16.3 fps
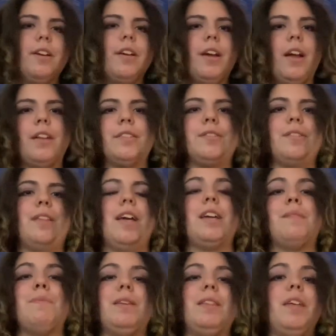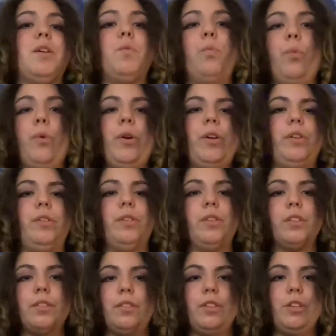And so that could be like wood,
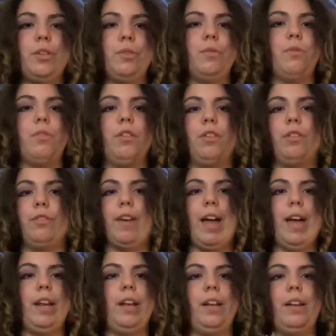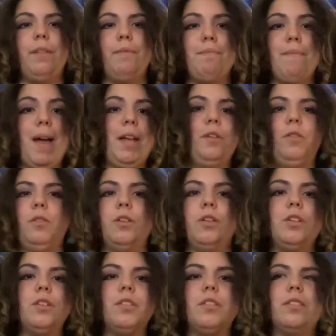glue, thread, metal,
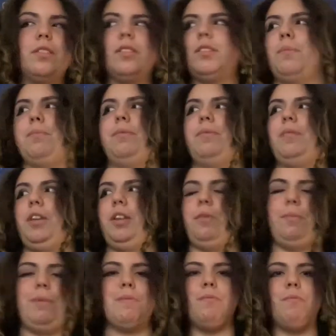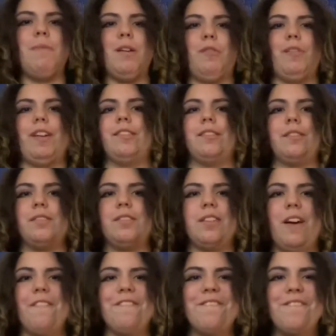so, people make rings and
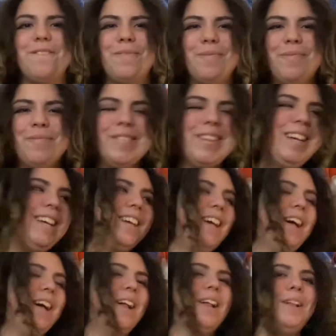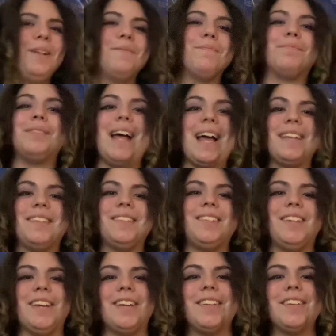stuff,
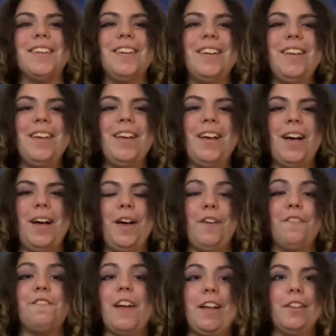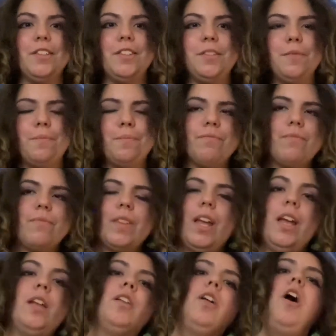plastic, felt.
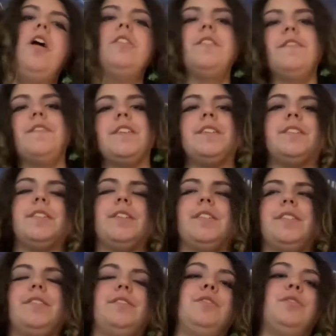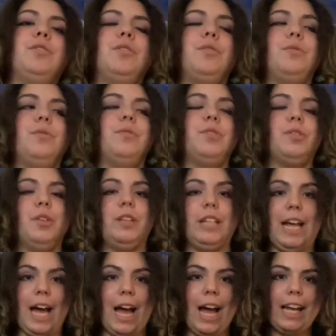And all of this is so
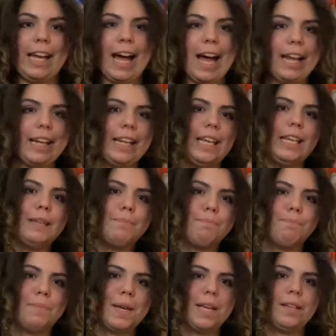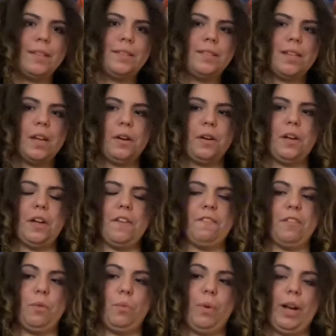that I had a base area
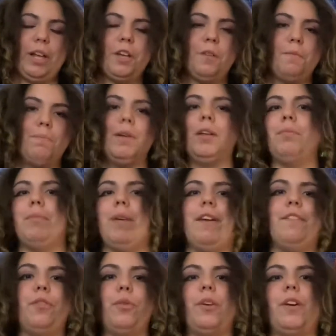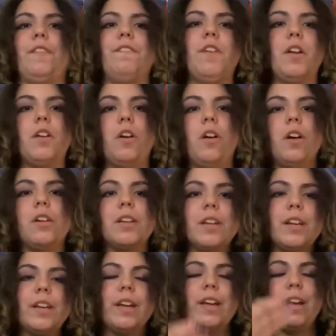for what I could build my flora and fauna on,
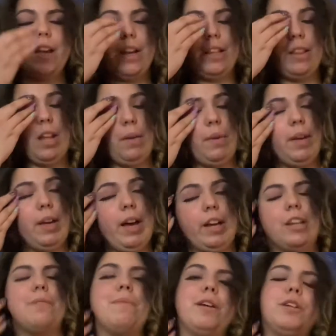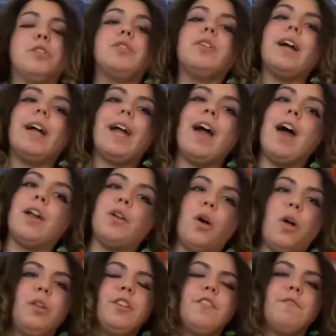and that way I could make sure I had
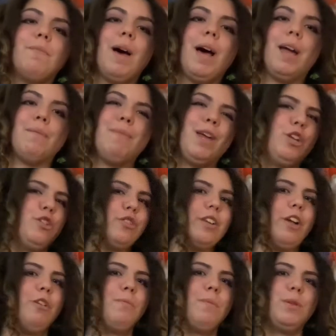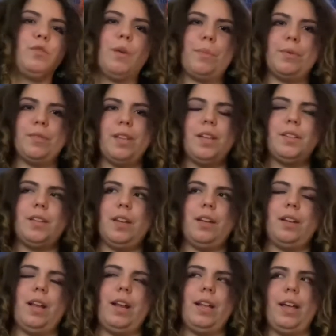all of my major elements
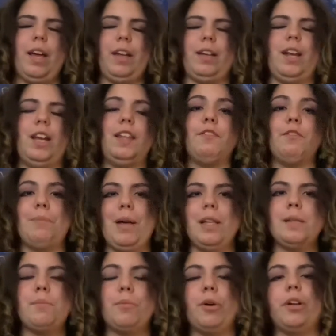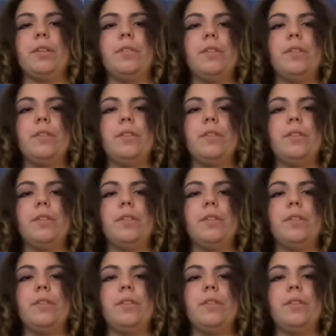represented and had kind of a bounce board.